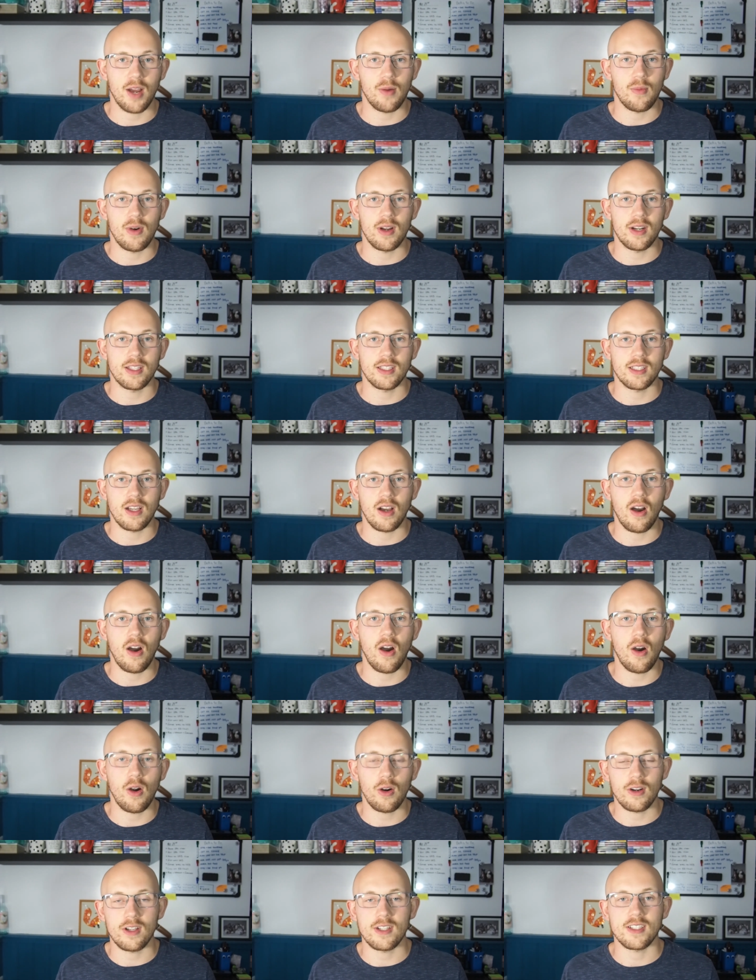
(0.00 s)
I wanted to
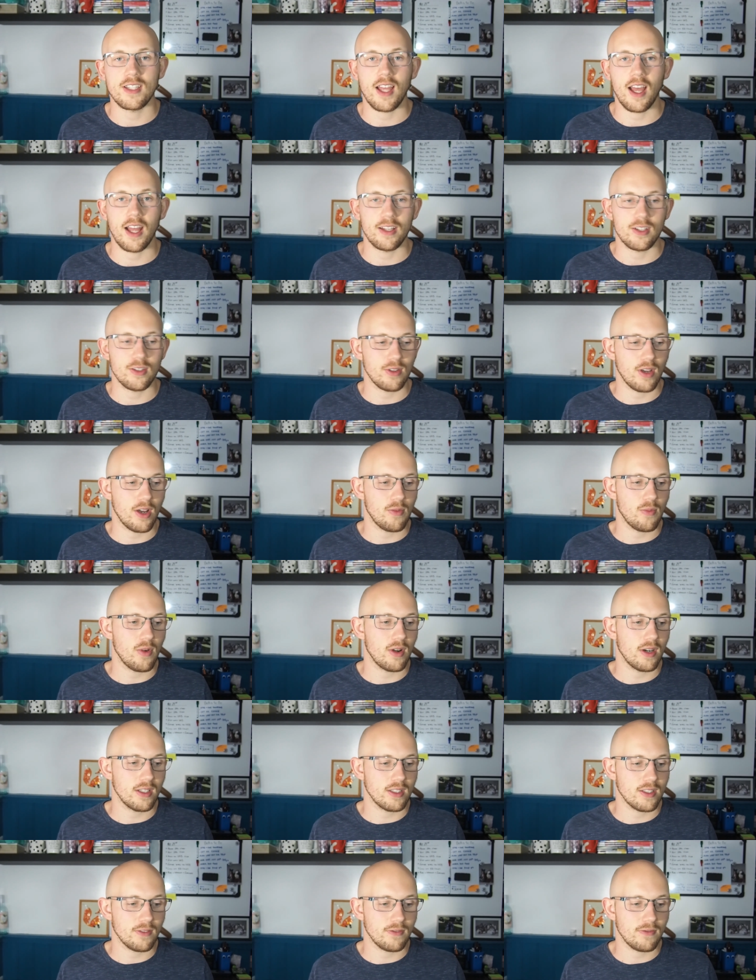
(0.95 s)
harness that. So I
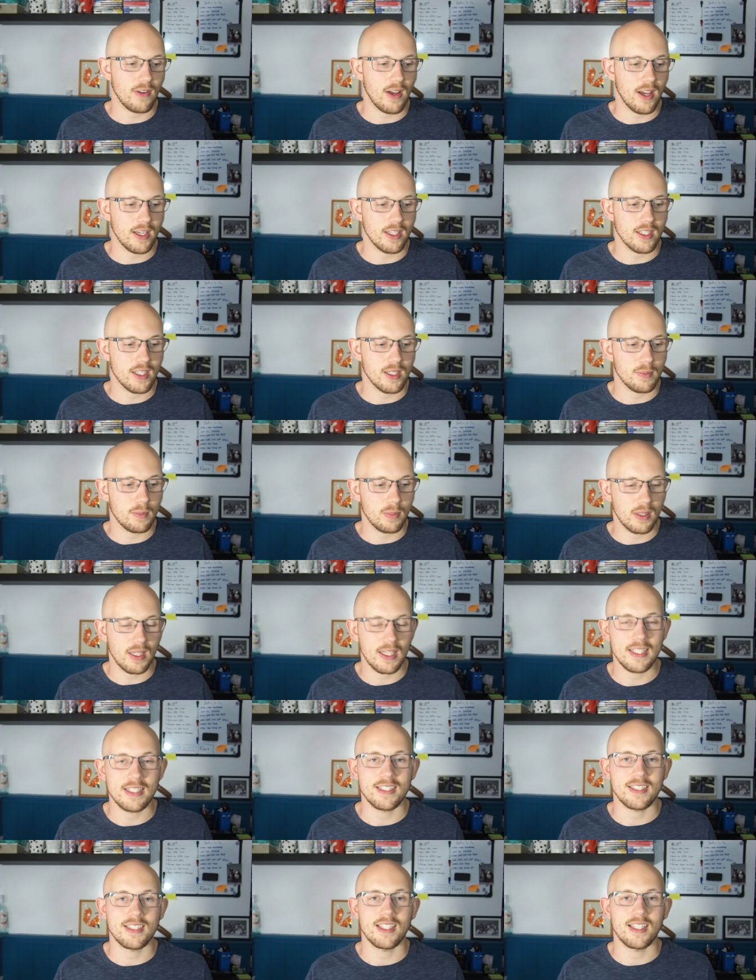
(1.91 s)
wanted to find a
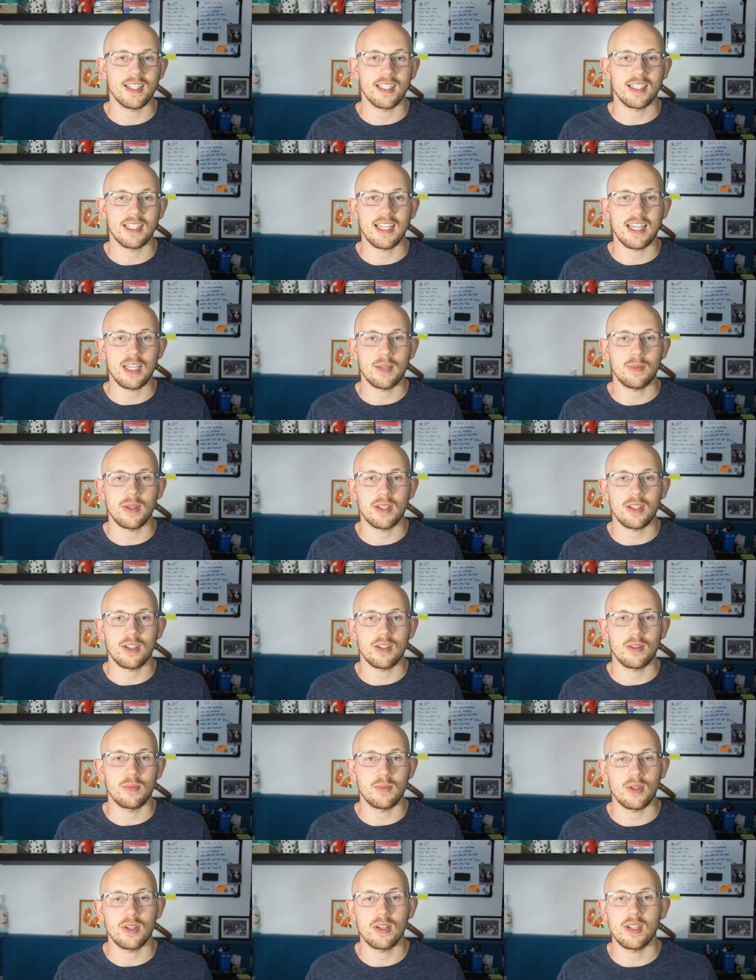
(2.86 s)
place in the gaming
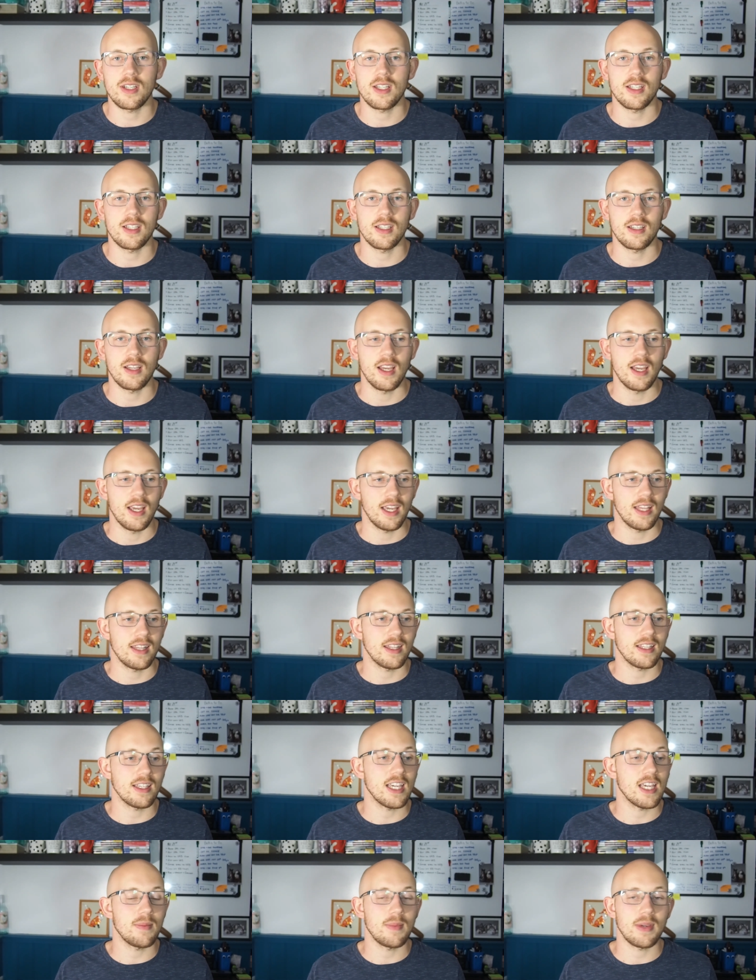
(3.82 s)
community, in
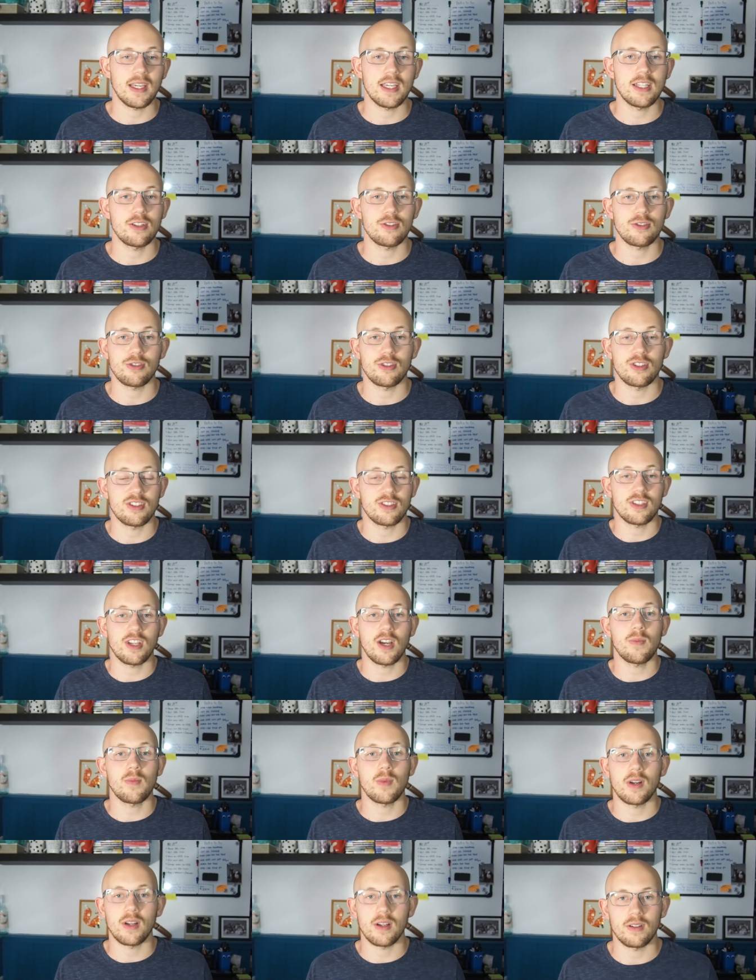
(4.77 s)
the gaming industry,
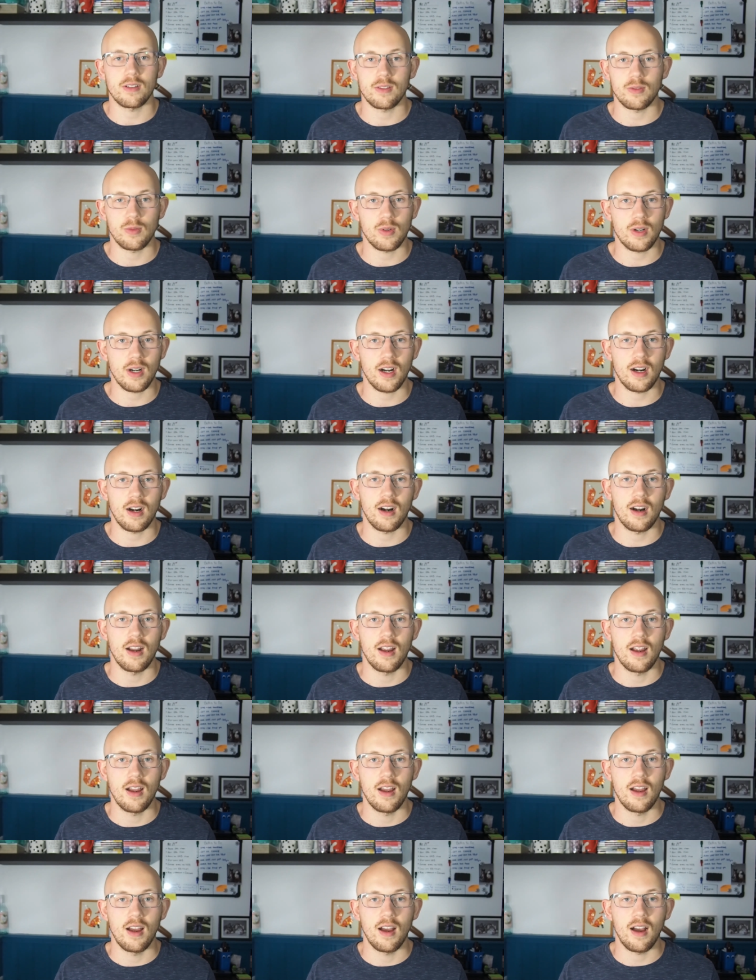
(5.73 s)
somewhere where
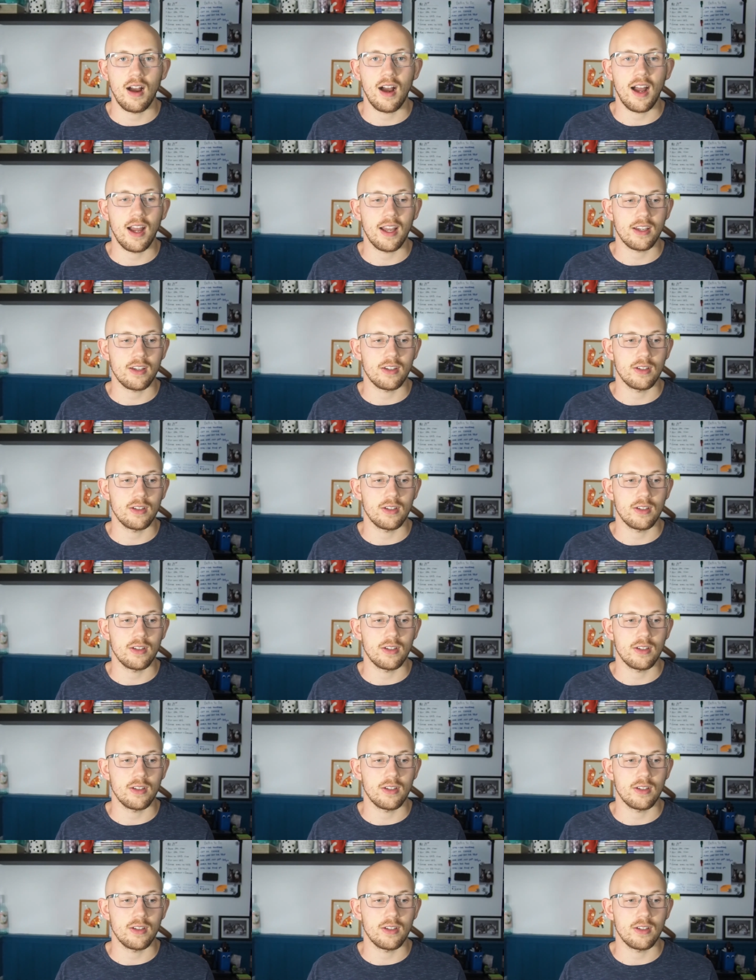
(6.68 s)
I